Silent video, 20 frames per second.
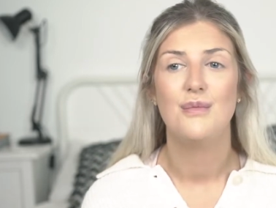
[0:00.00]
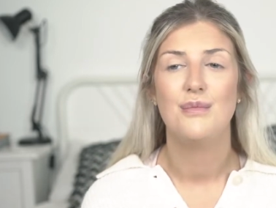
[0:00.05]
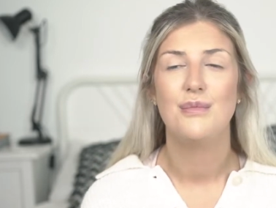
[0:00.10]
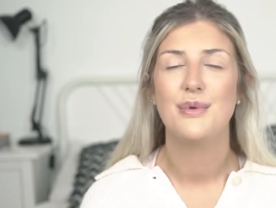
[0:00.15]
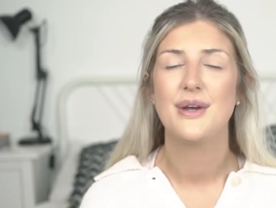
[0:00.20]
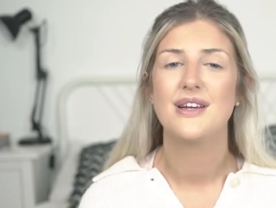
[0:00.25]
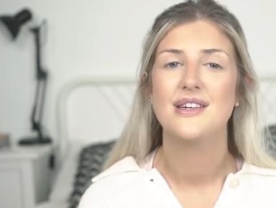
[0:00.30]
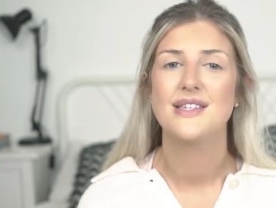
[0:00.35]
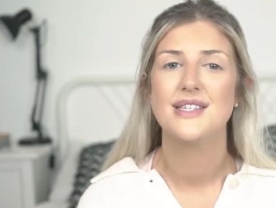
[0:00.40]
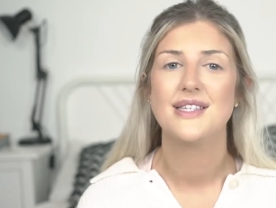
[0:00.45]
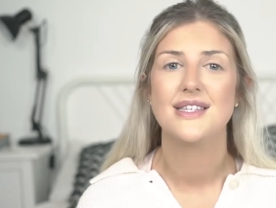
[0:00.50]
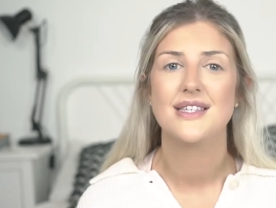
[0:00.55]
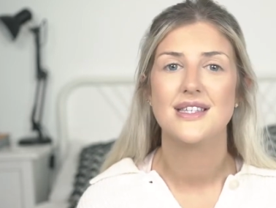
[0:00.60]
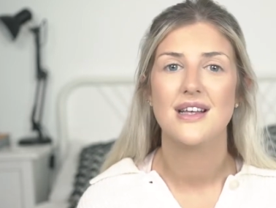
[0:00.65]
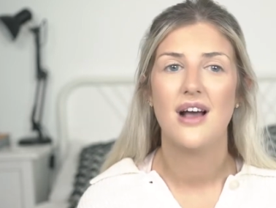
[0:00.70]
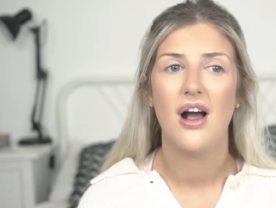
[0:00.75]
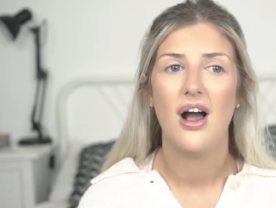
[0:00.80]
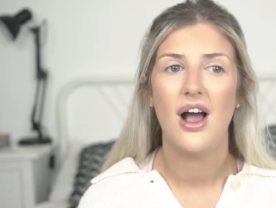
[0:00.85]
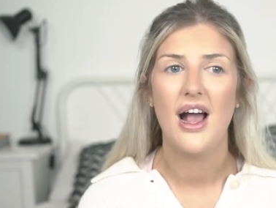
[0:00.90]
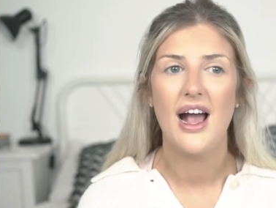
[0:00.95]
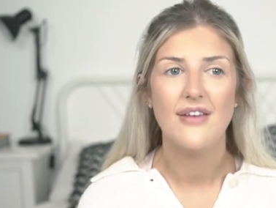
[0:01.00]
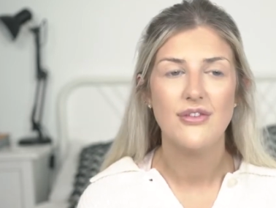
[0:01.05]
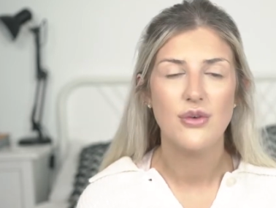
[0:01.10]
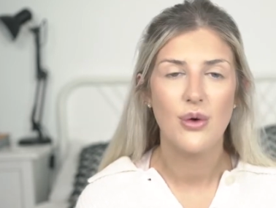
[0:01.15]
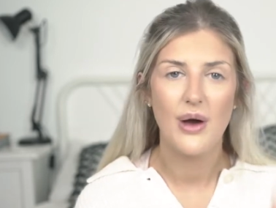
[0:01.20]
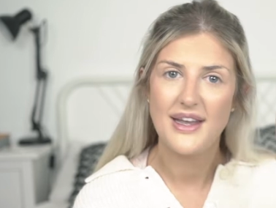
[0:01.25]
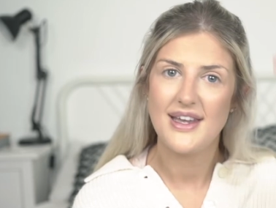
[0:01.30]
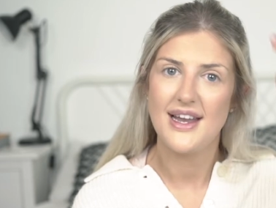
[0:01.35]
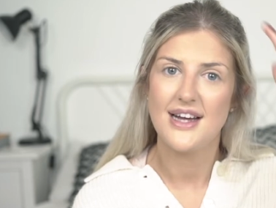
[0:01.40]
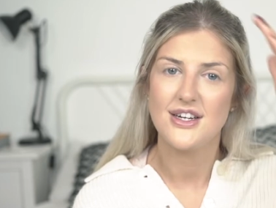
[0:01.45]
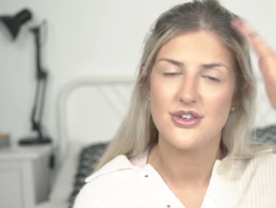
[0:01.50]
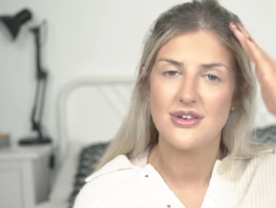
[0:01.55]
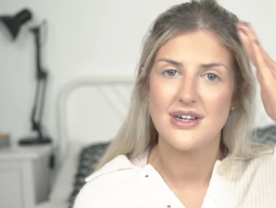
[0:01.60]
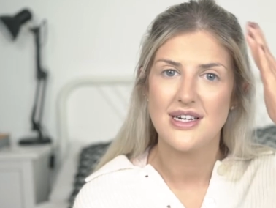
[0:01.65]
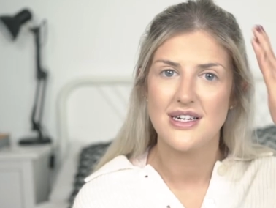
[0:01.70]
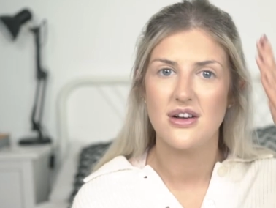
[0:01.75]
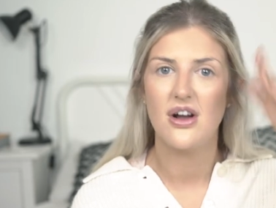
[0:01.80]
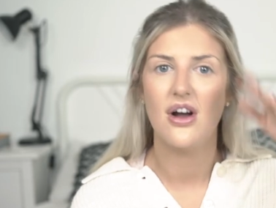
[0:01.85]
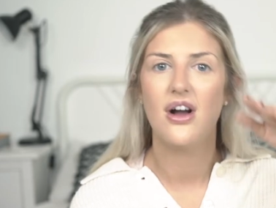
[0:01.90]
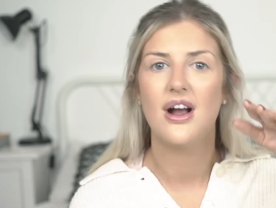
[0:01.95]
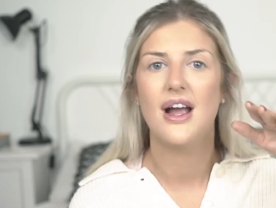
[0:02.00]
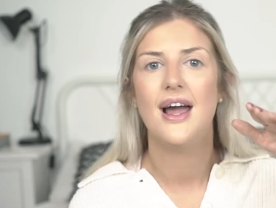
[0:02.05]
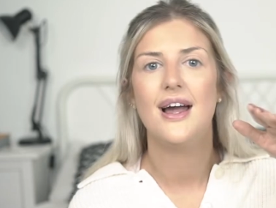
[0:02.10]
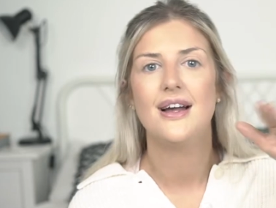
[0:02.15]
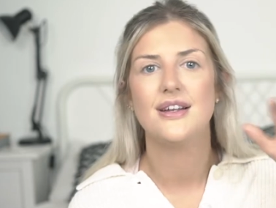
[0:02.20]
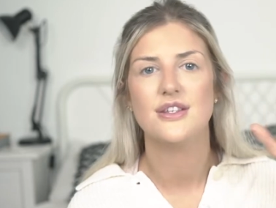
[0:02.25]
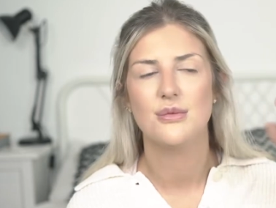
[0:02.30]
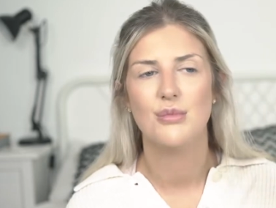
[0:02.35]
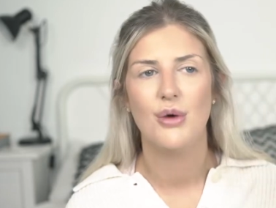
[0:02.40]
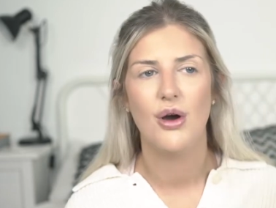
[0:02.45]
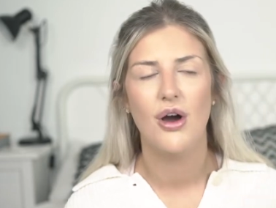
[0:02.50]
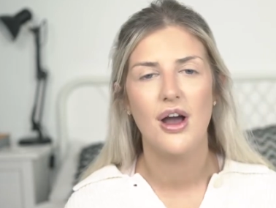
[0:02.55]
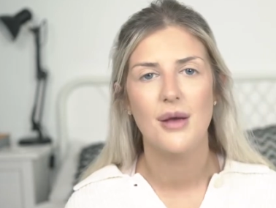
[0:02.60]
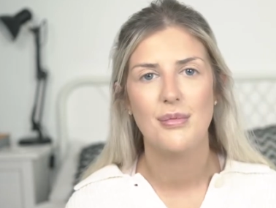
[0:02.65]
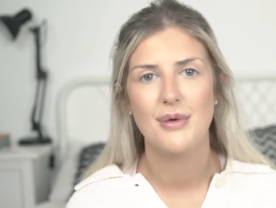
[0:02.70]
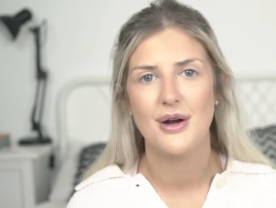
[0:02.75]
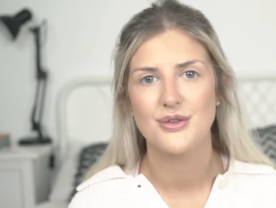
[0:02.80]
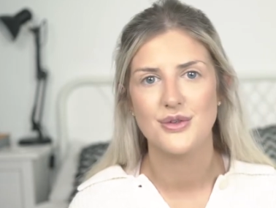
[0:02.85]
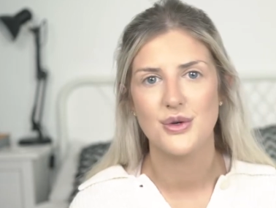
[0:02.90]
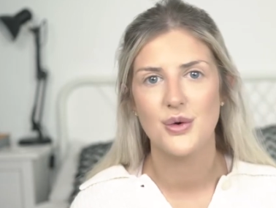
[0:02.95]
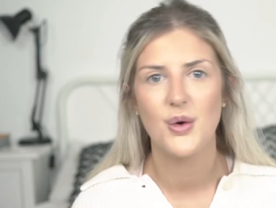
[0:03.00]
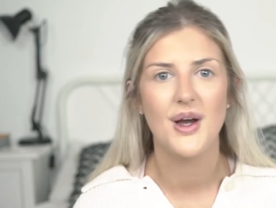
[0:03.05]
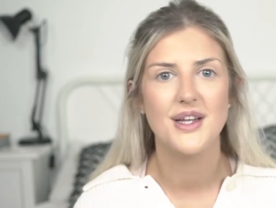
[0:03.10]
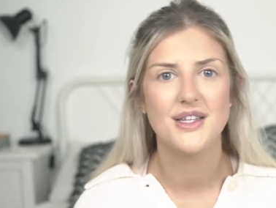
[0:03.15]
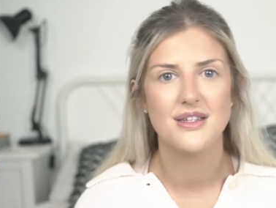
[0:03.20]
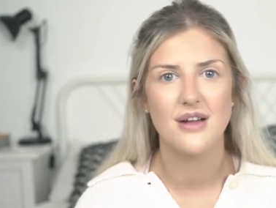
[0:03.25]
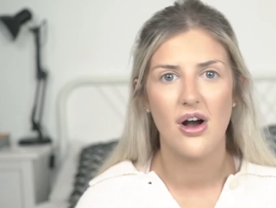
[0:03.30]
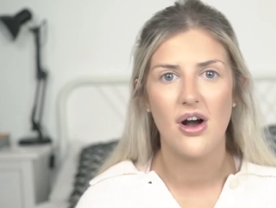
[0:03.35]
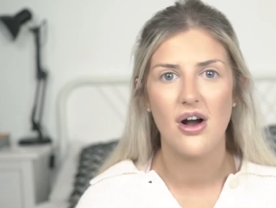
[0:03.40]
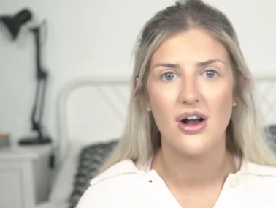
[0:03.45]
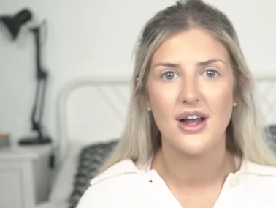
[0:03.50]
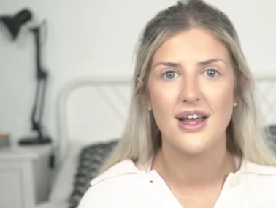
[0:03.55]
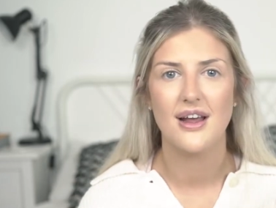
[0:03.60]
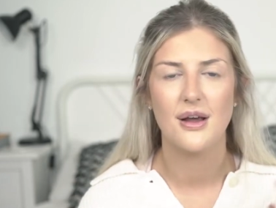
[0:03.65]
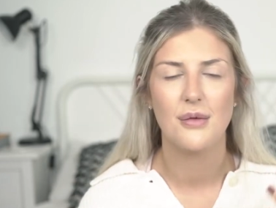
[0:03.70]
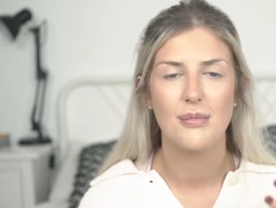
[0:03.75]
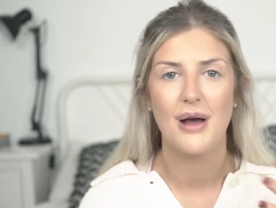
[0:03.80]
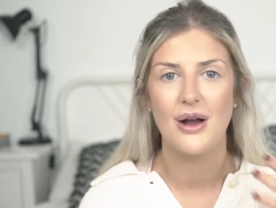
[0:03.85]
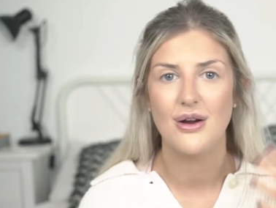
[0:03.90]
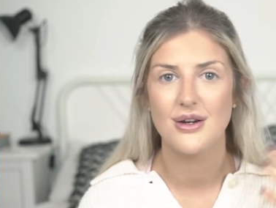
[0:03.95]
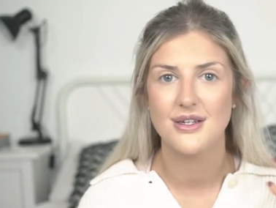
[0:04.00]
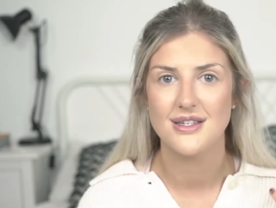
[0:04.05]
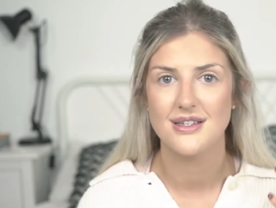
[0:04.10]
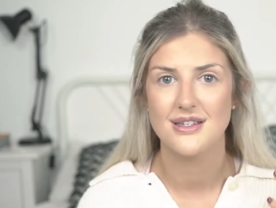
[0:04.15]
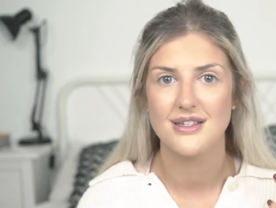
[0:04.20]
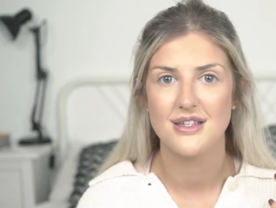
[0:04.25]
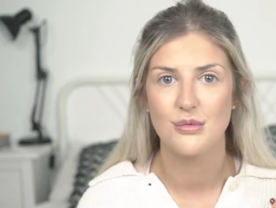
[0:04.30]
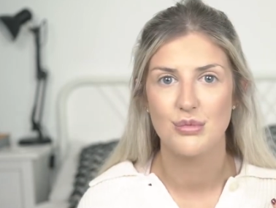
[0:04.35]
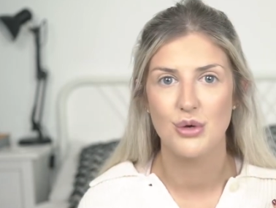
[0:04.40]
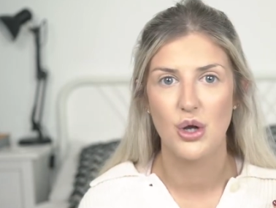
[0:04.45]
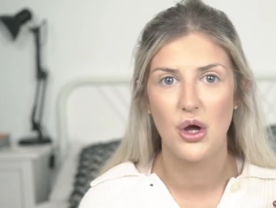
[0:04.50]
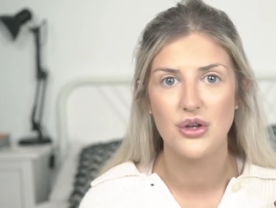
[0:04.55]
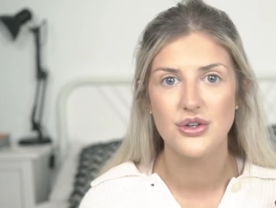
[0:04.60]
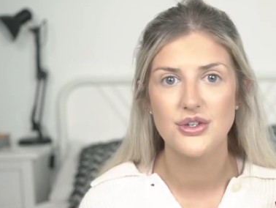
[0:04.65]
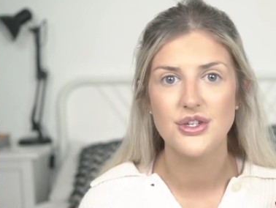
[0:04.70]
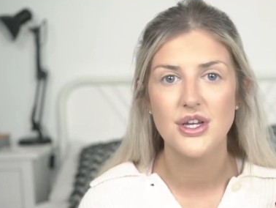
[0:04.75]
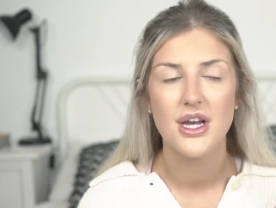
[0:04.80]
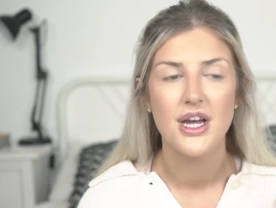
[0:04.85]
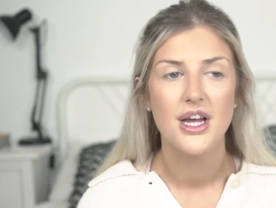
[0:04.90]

because I have quite naturally dark hair, so my eyebrows are quite dark in comparison to the blonde.